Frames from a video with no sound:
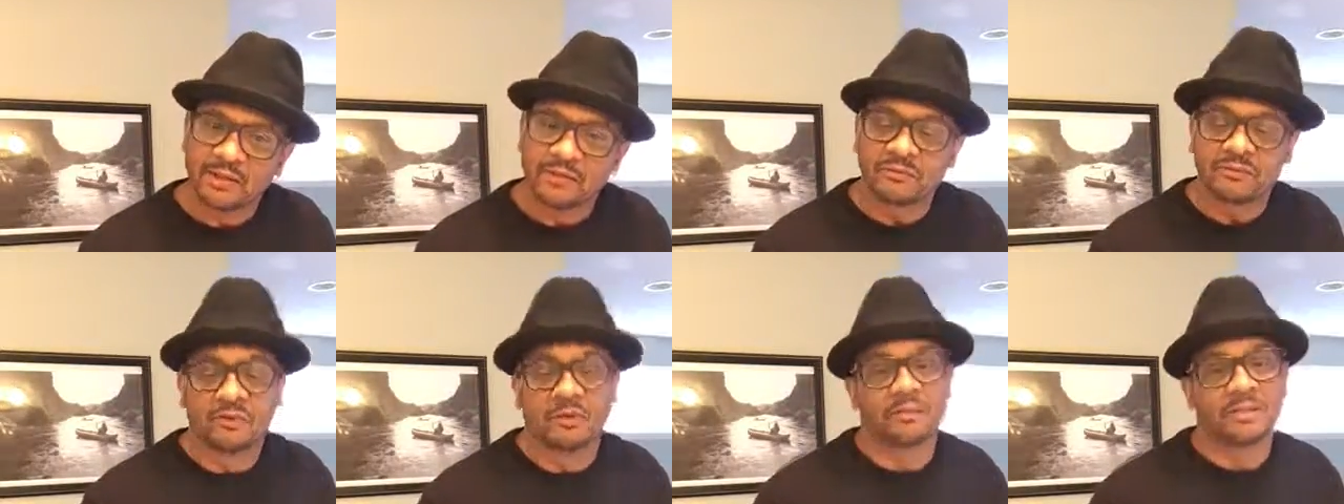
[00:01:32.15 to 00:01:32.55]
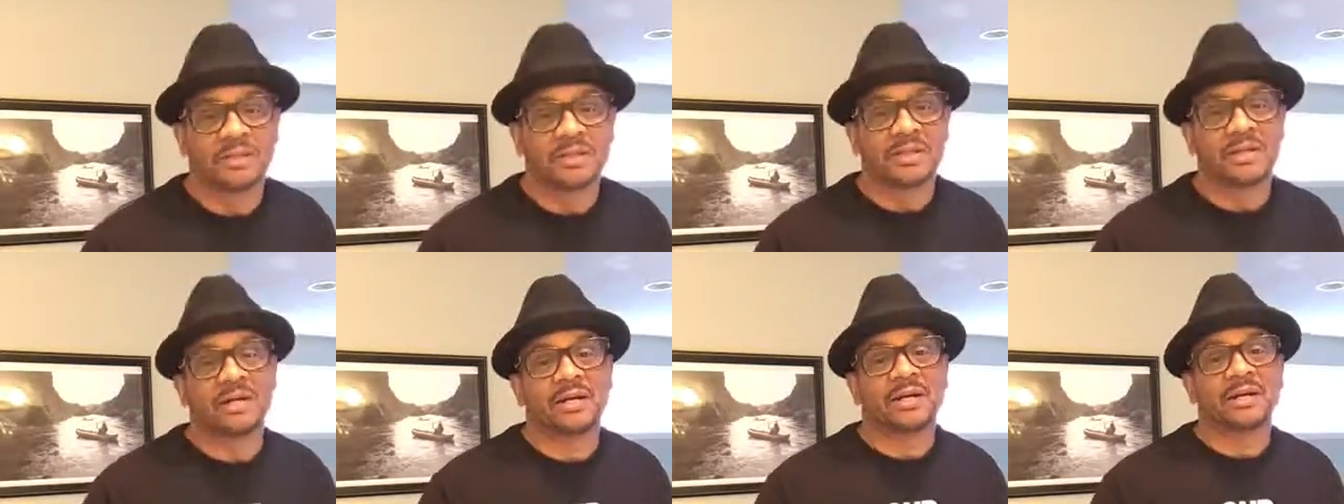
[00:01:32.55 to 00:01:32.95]

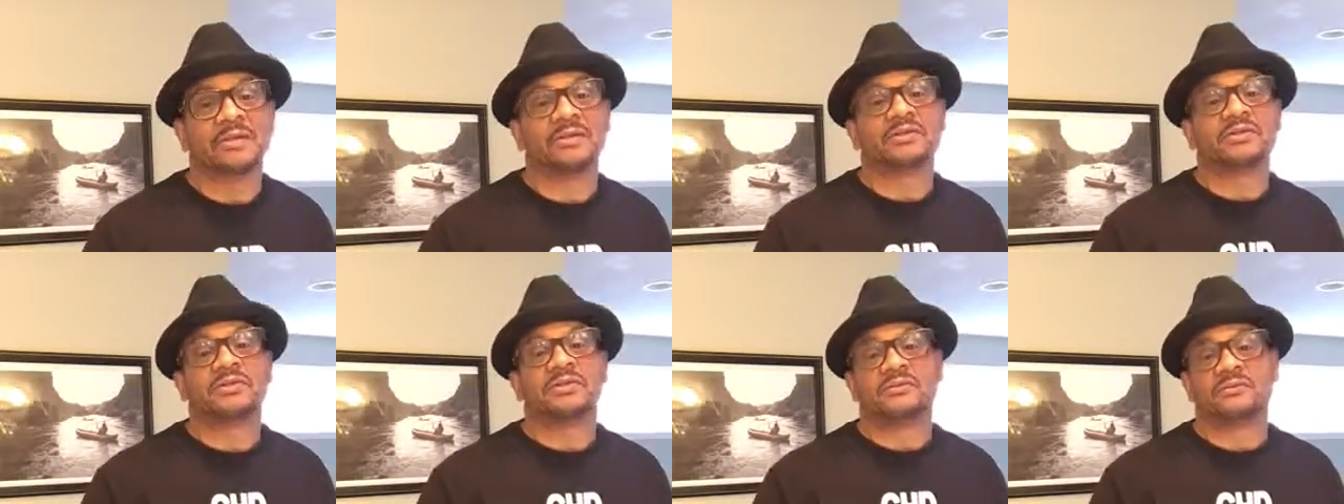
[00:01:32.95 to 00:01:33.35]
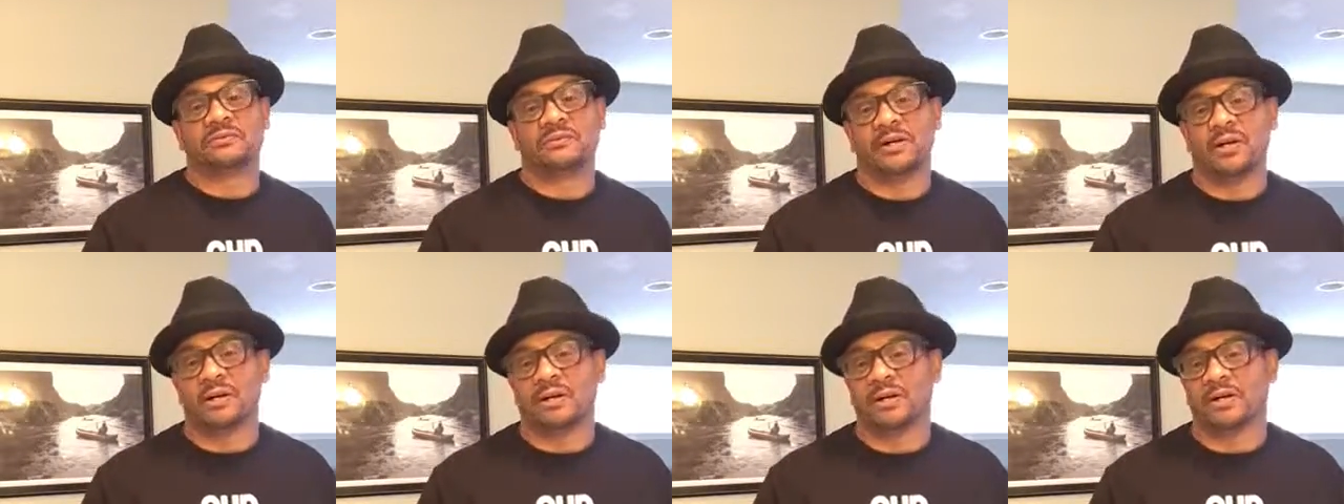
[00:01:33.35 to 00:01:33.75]
from 9 to
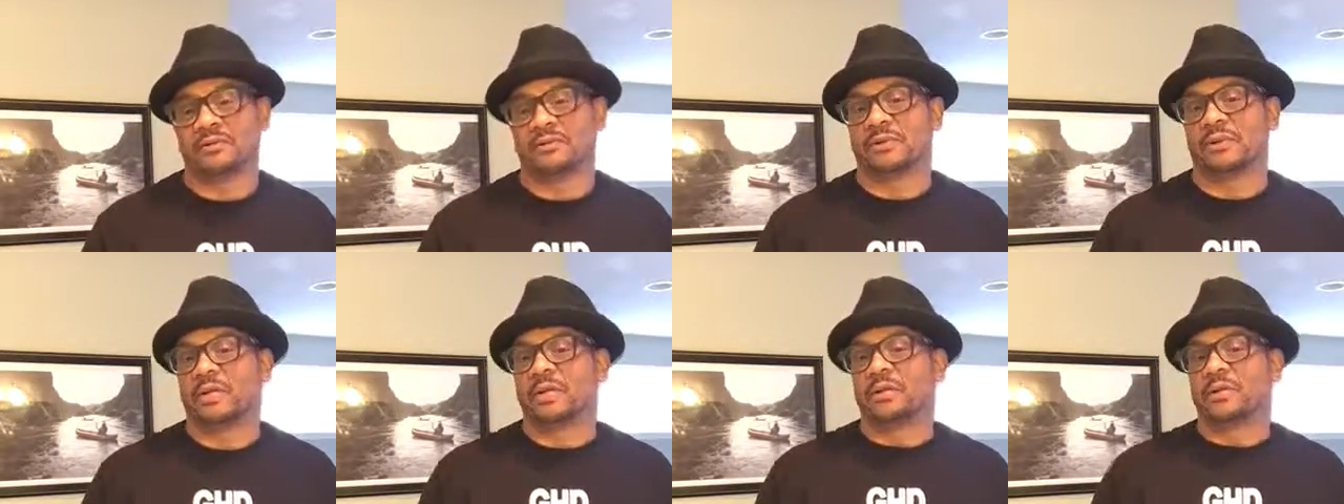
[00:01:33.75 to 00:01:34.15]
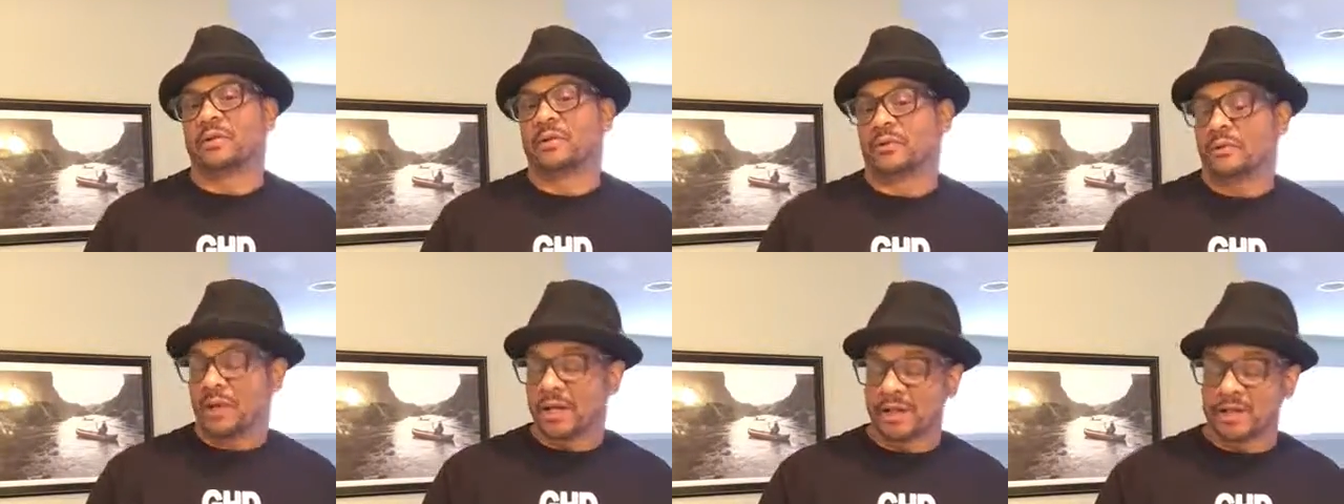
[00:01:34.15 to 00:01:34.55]
5.
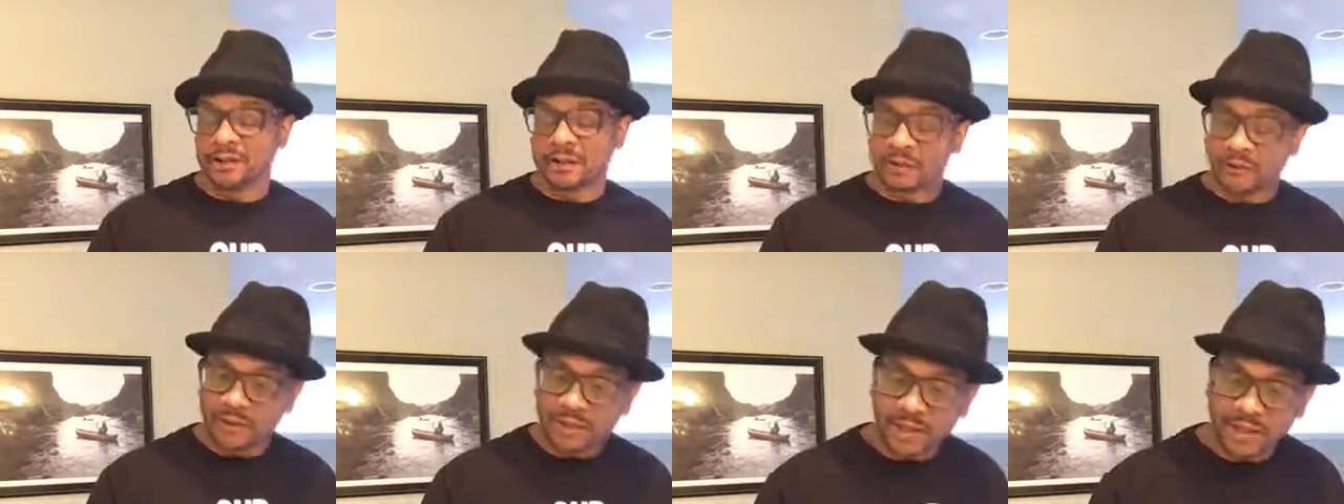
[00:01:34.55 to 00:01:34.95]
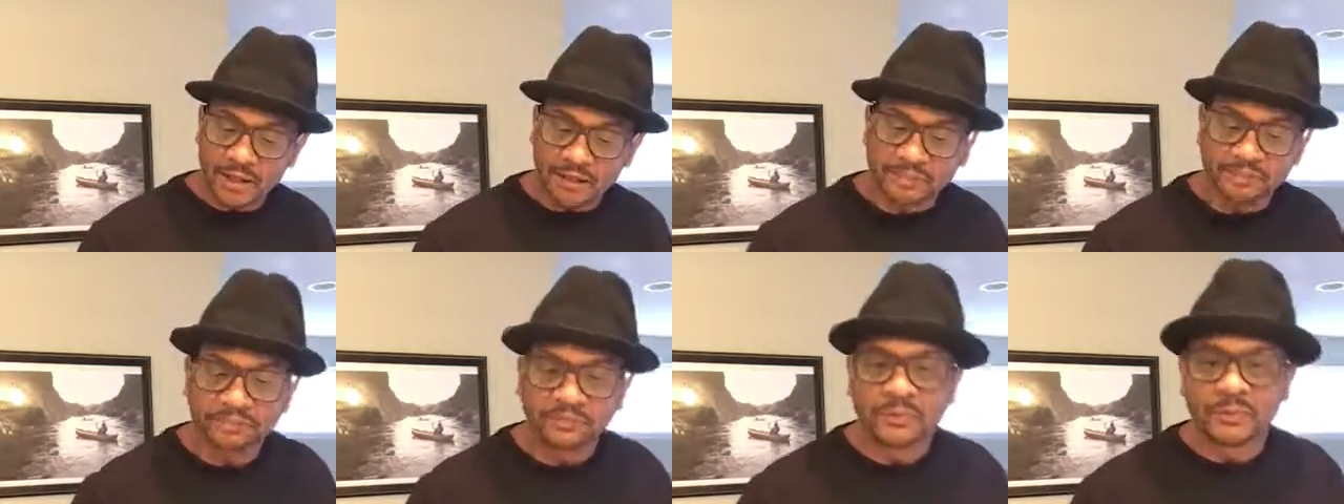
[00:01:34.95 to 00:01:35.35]
Great, okay.